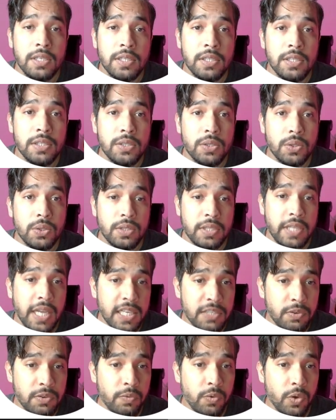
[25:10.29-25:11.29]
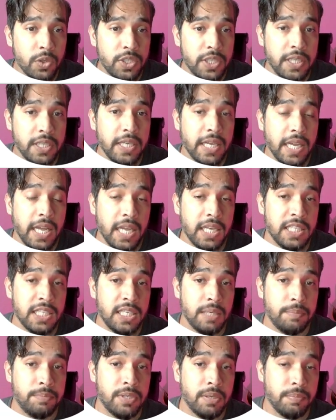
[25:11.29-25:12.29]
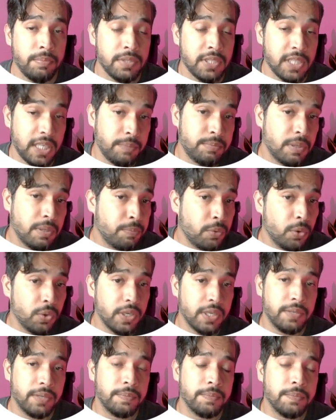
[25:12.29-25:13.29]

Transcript: So thanks for watching and keep supporting.